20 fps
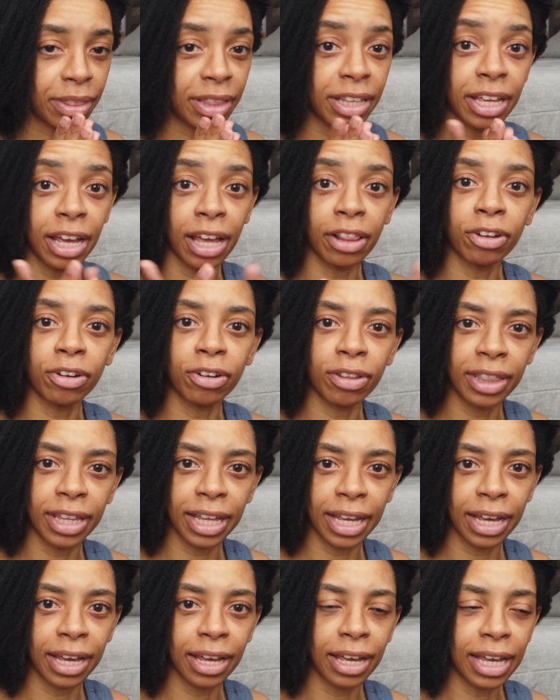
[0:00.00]
The other
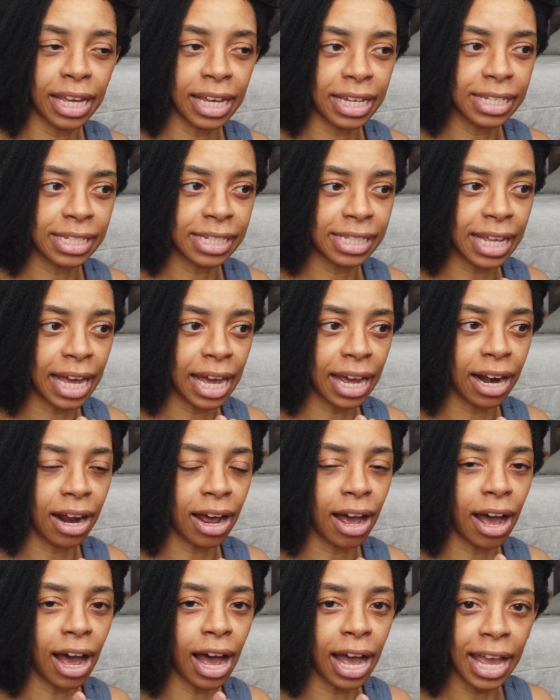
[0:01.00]
thing is that
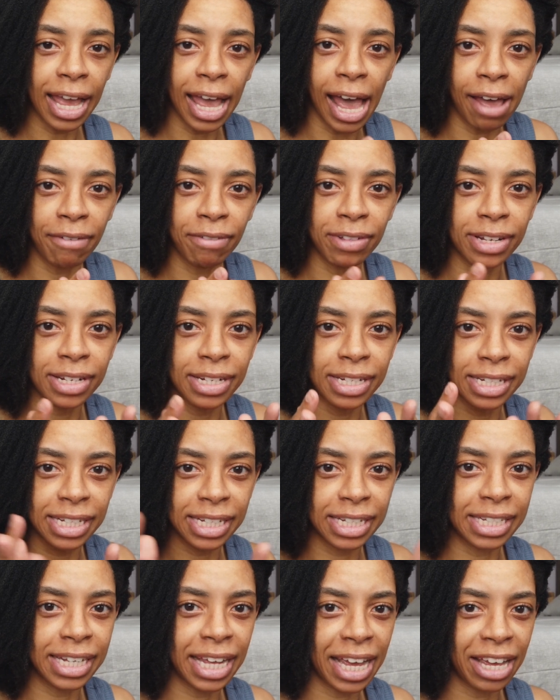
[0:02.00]
I haven't
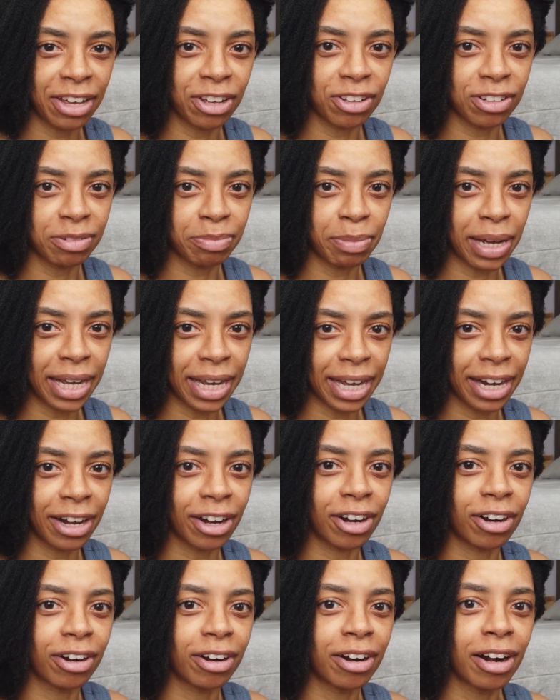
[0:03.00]
detangled my
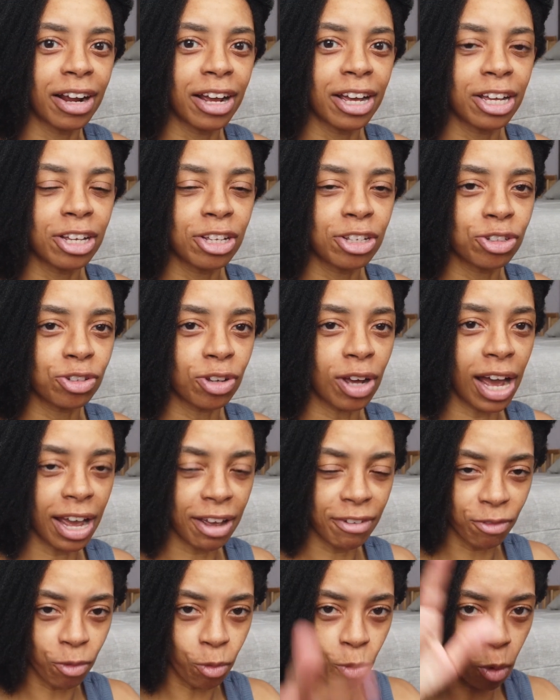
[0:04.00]
hair. So
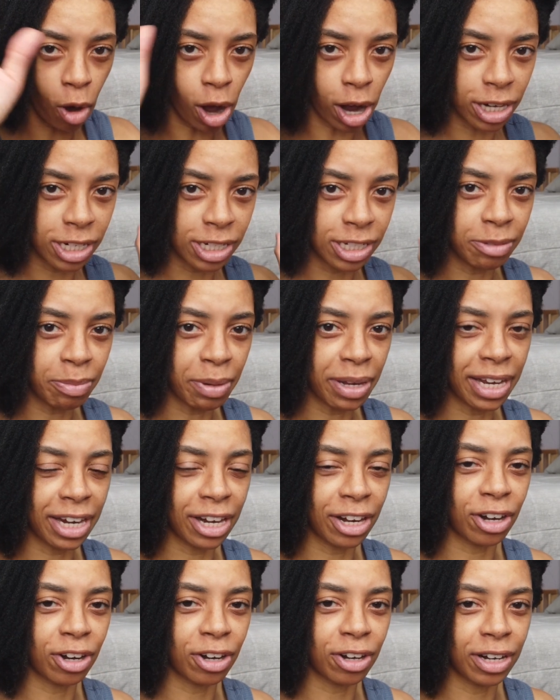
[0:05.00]
I've washed my
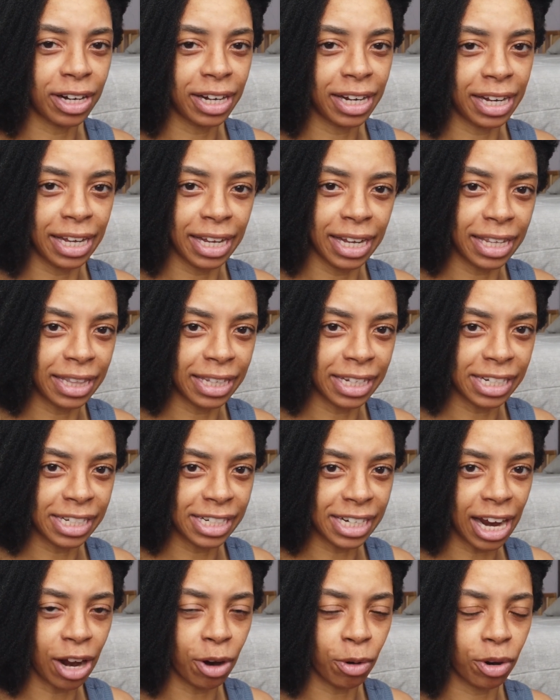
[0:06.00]
hair in the
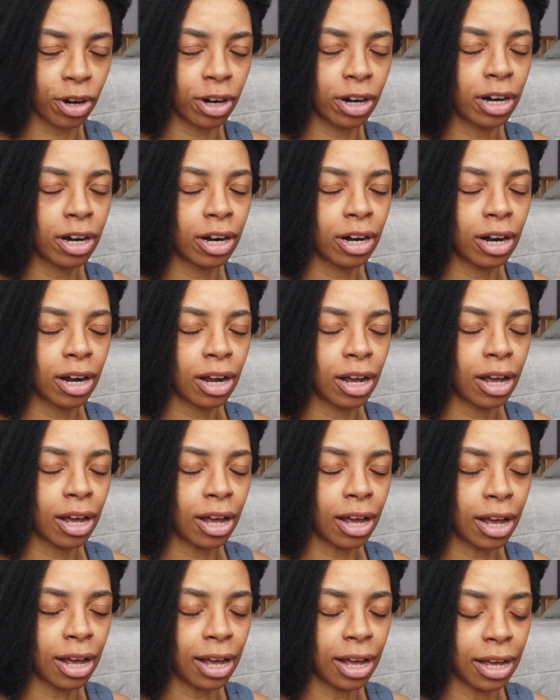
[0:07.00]
shower
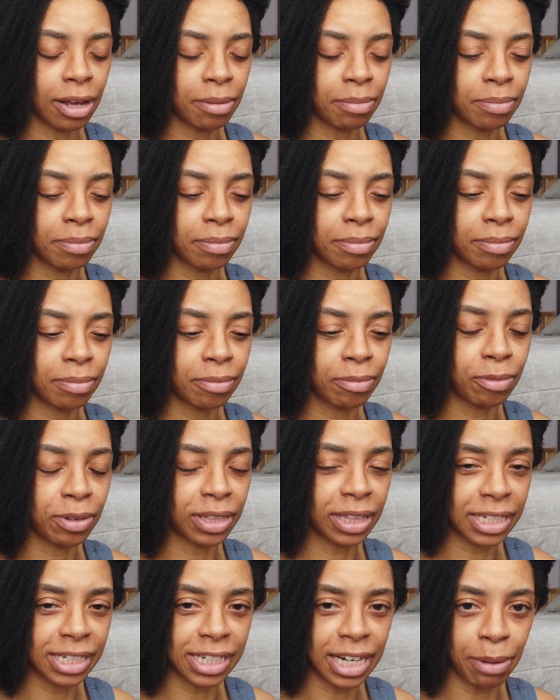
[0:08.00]

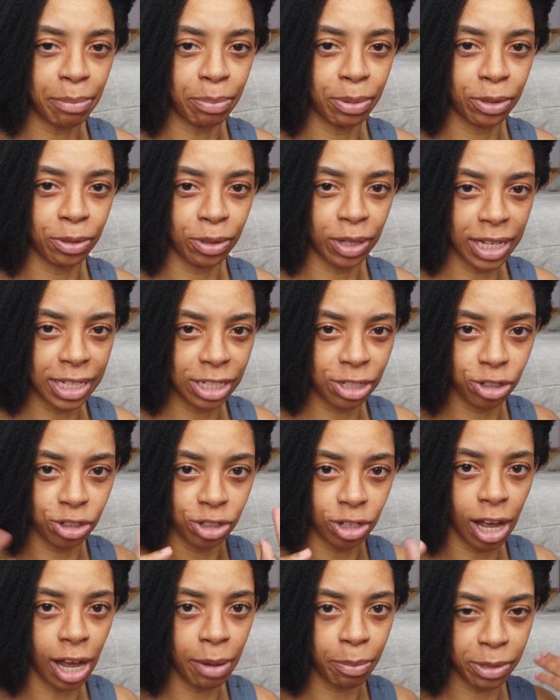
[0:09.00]
with the shampoo. As you
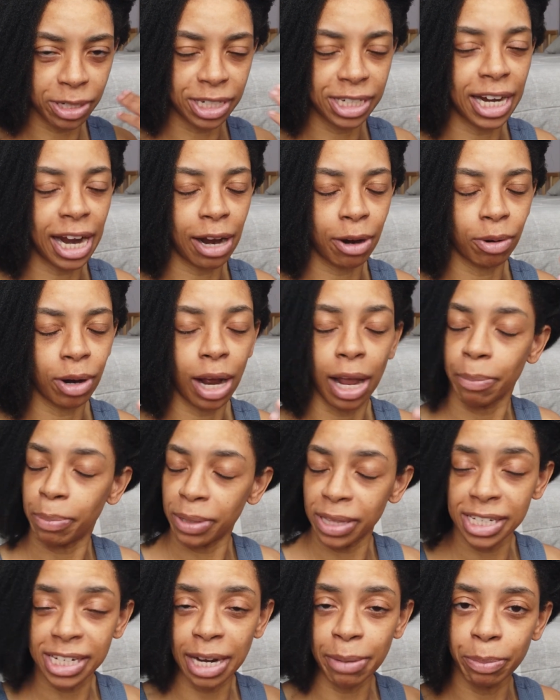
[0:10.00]
saw, I put
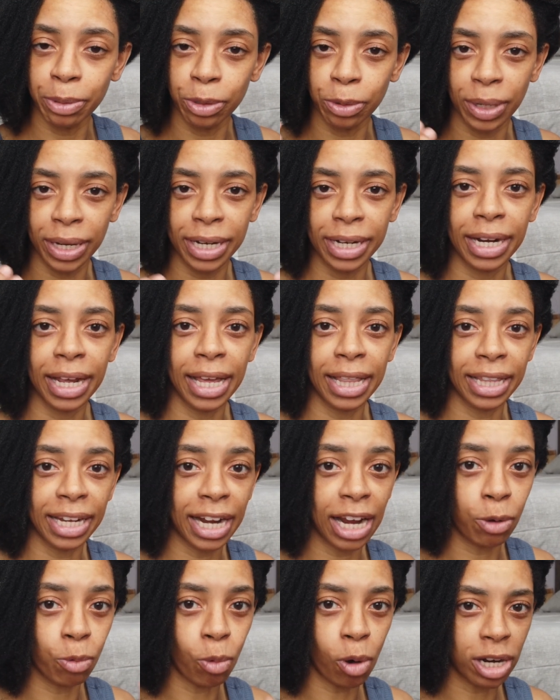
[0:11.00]
the shampoo in and
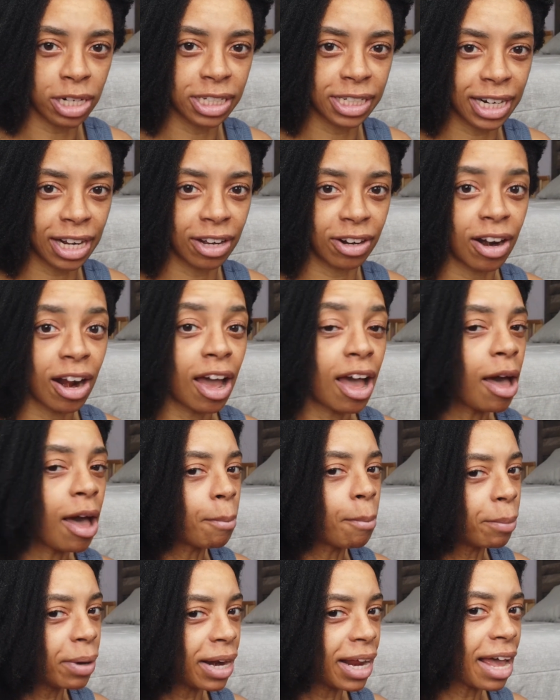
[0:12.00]
then I washed it out.
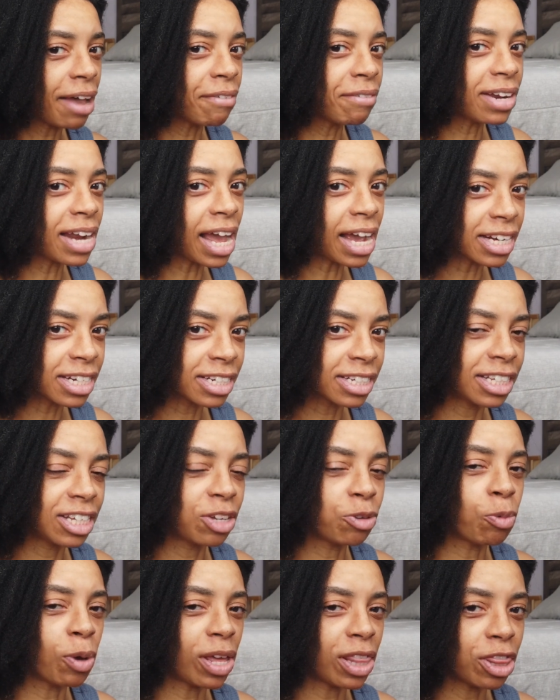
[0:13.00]
But I haven't
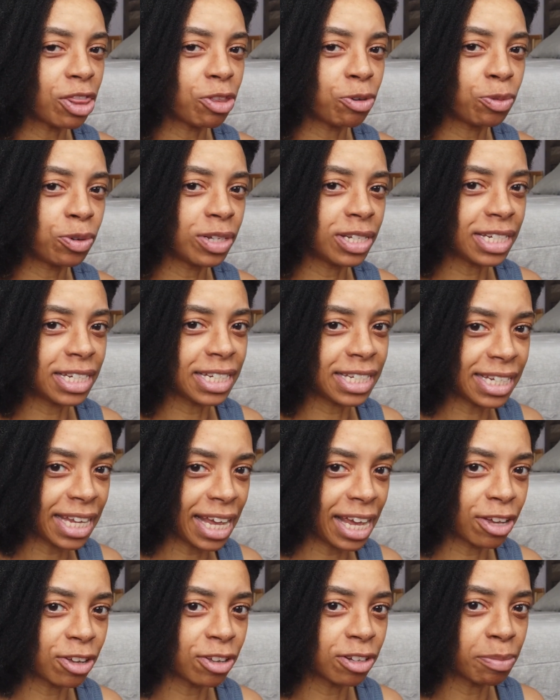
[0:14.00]
actually went through and
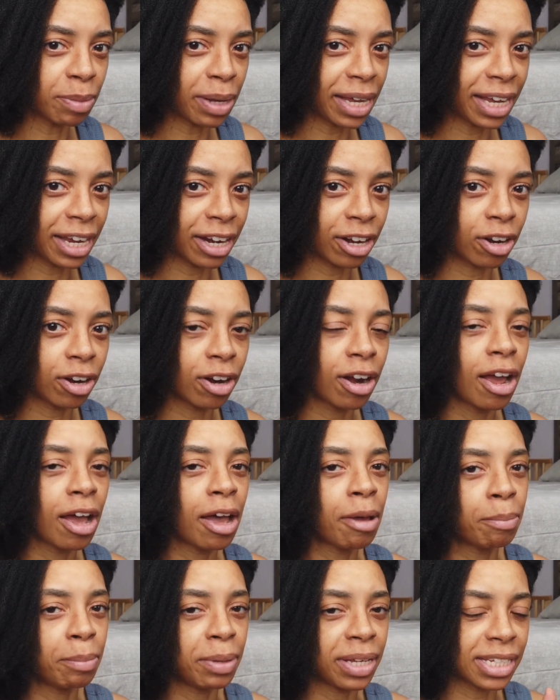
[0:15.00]
detangled my hair
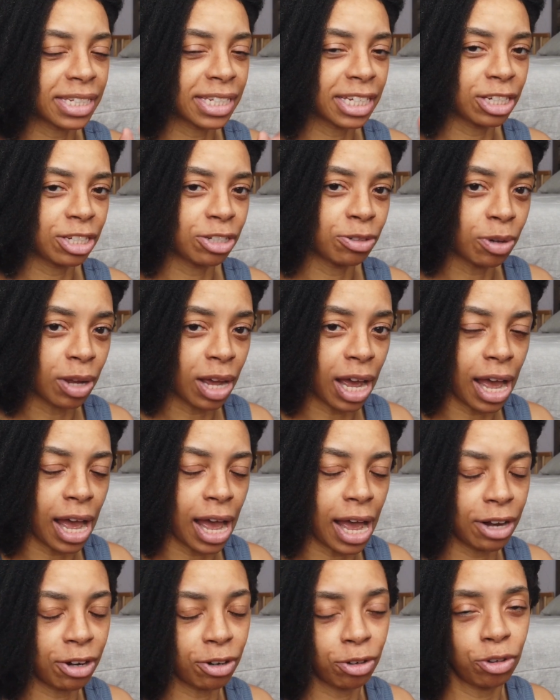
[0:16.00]
because I
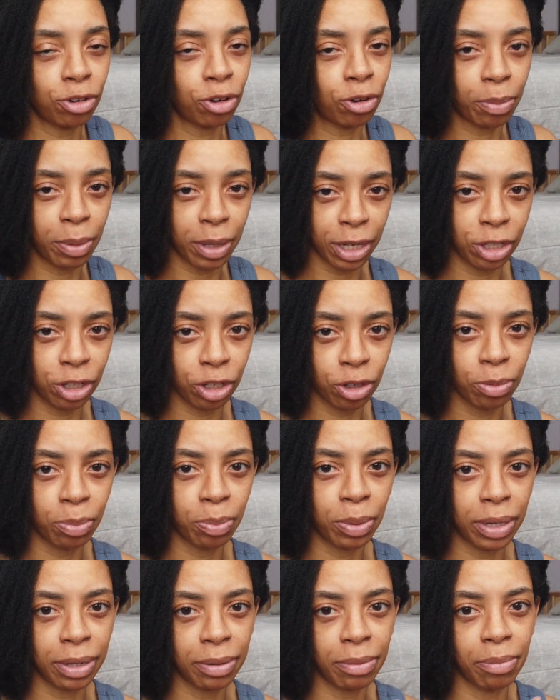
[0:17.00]
don't know about you,
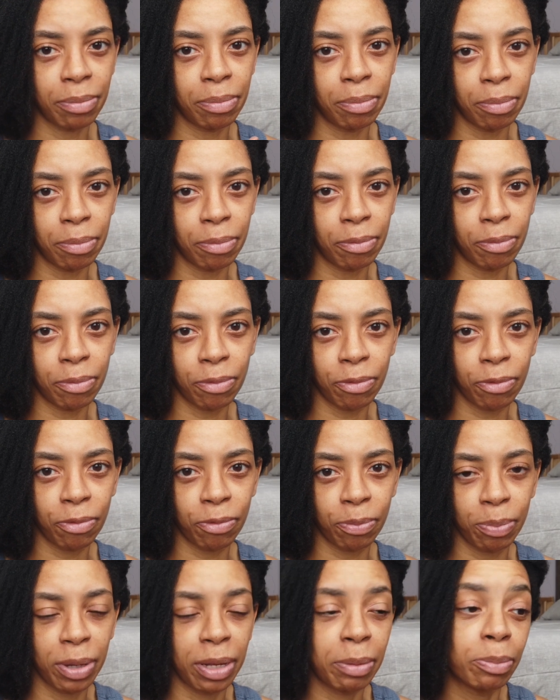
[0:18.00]
but
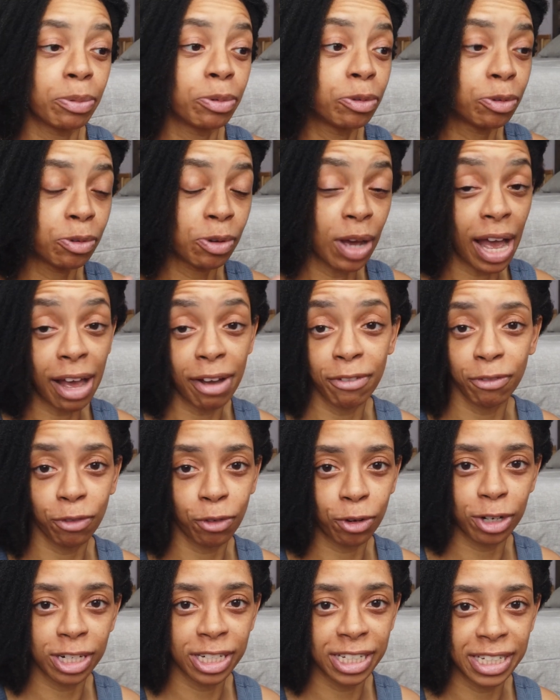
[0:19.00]
people who have
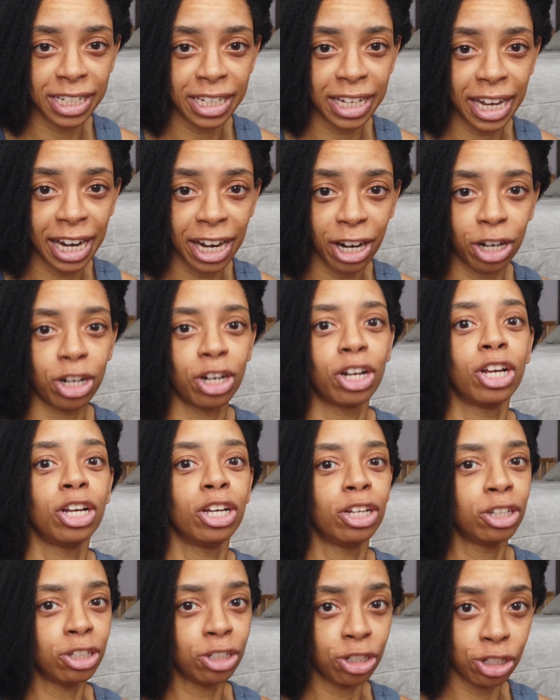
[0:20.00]
4C hair
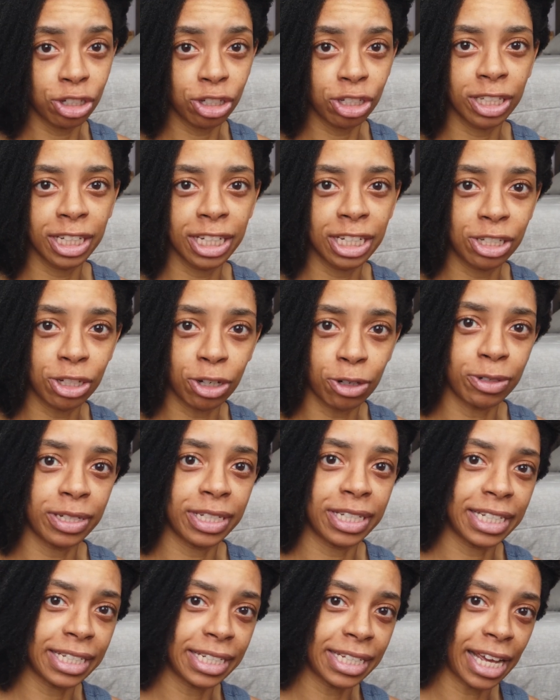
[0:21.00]
usually
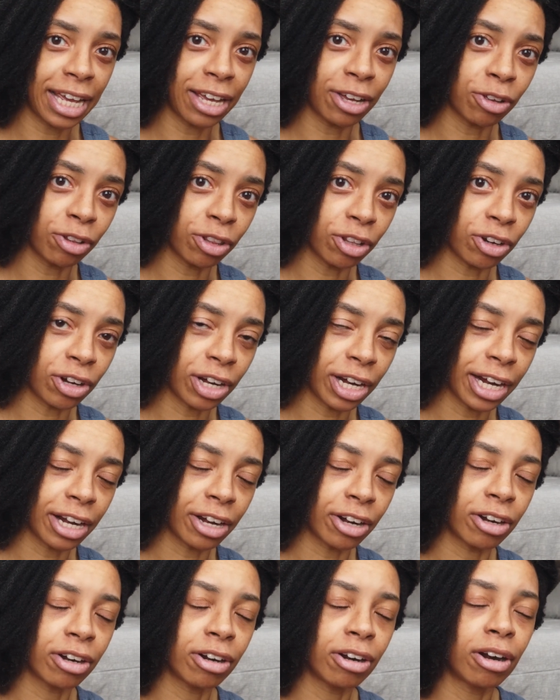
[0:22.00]
don't detangle their
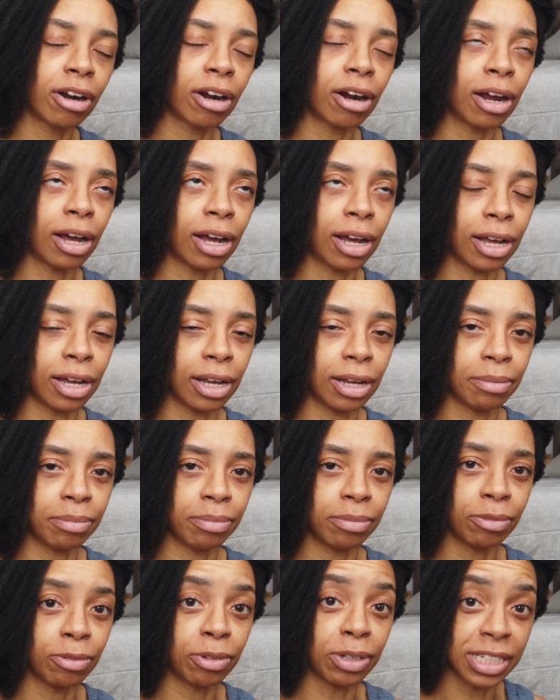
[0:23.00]
hair
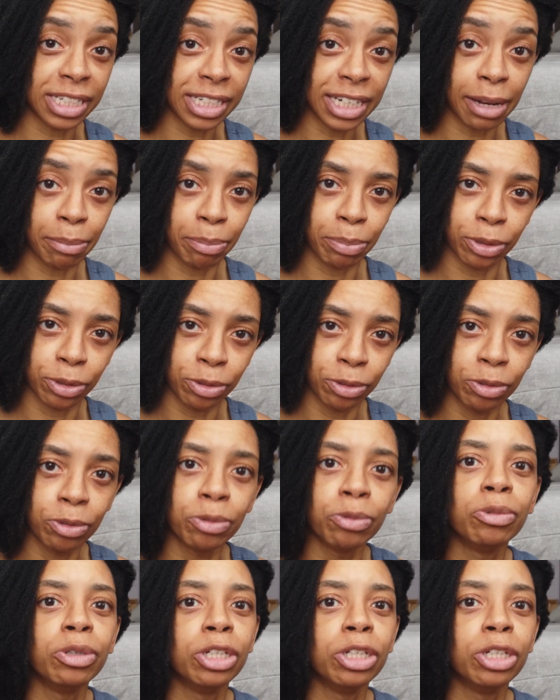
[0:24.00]
with shampoo.